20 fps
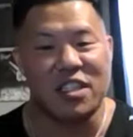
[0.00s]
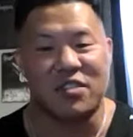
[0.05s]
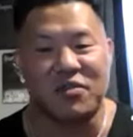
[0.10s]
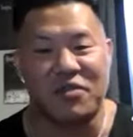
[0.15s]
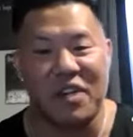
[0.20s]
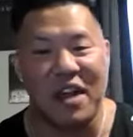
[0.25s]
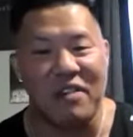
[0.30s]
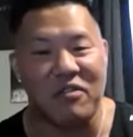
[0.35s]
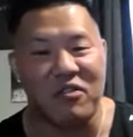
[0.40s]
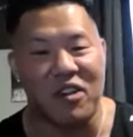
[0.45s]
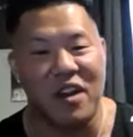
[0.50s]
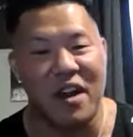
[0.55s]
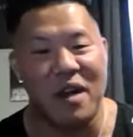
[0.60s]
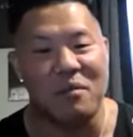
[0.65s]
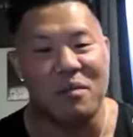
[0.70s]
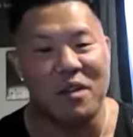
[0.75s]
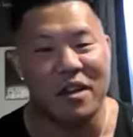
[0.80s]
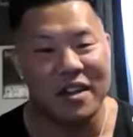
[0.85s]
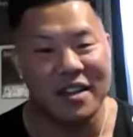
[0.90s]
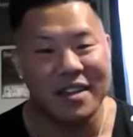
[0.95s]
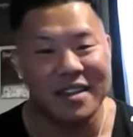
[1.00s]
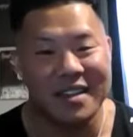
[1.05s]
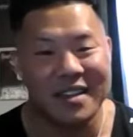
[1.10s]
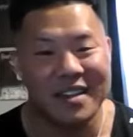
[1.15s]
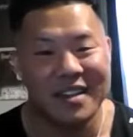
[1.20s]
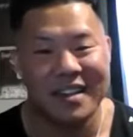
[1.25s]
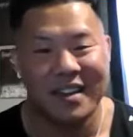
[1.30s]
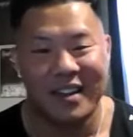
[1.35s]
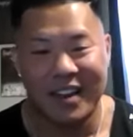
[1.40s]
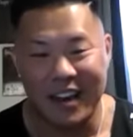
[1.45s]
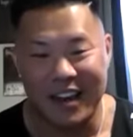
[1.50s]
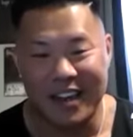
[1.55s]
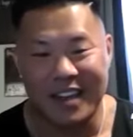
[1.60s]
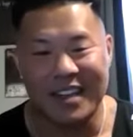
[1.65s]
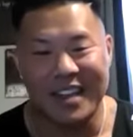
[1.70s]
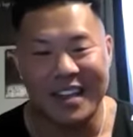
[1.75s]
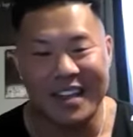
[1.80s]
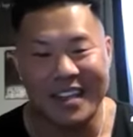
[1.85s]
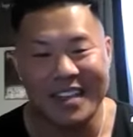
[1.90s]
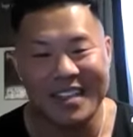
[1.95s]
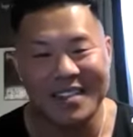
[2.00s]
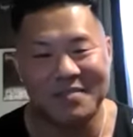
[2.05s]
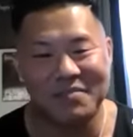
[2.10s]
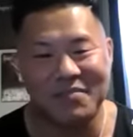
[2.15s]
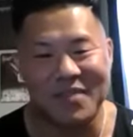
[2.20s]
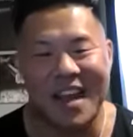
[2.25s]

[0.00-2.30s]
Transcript: fat-free, I'm good. I could eat it.